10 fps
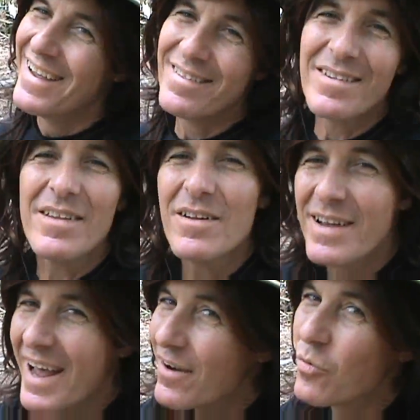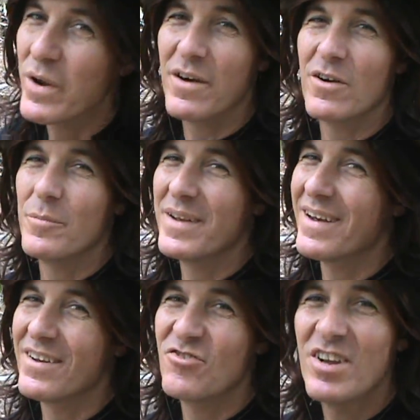It's a little kind of weird
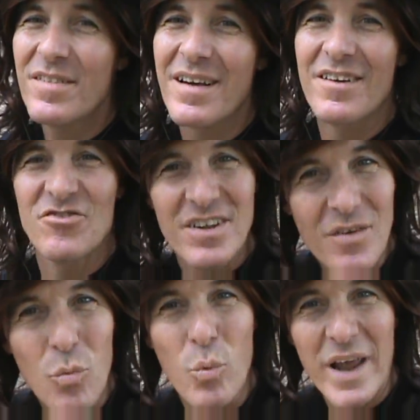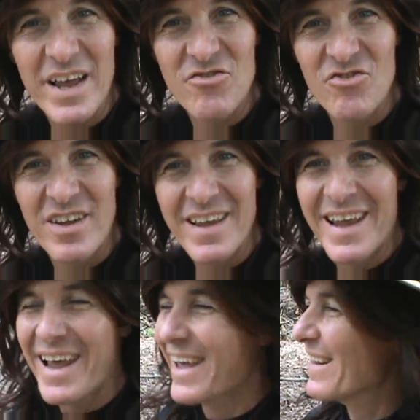because she's a witch,
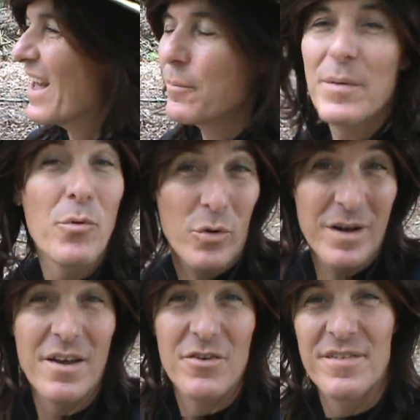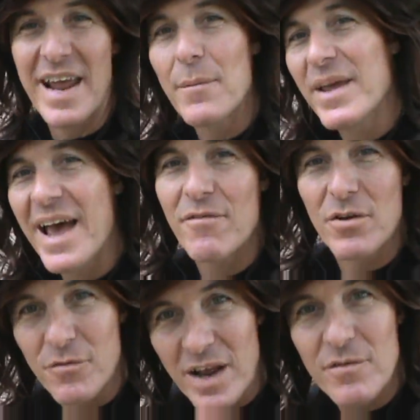and a lot of people wouldn't understand me
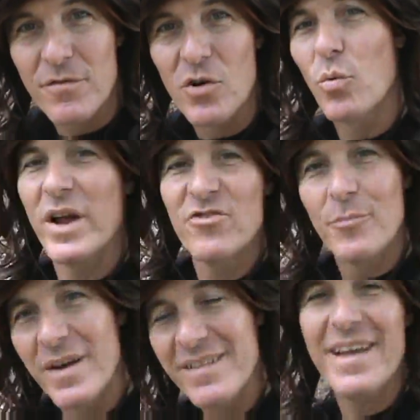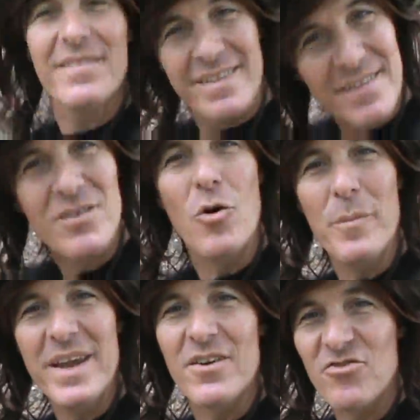having a friend for a witch, but let's
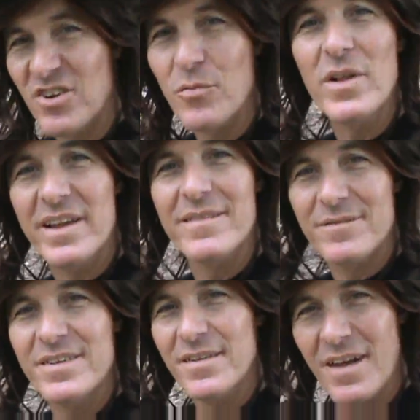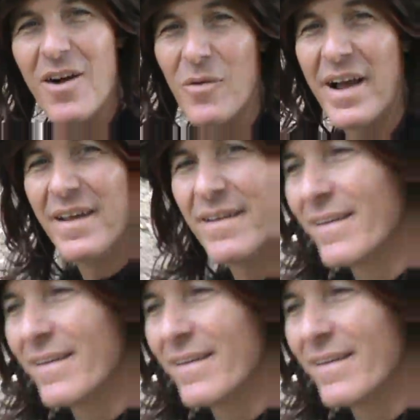go meet her. She's all right.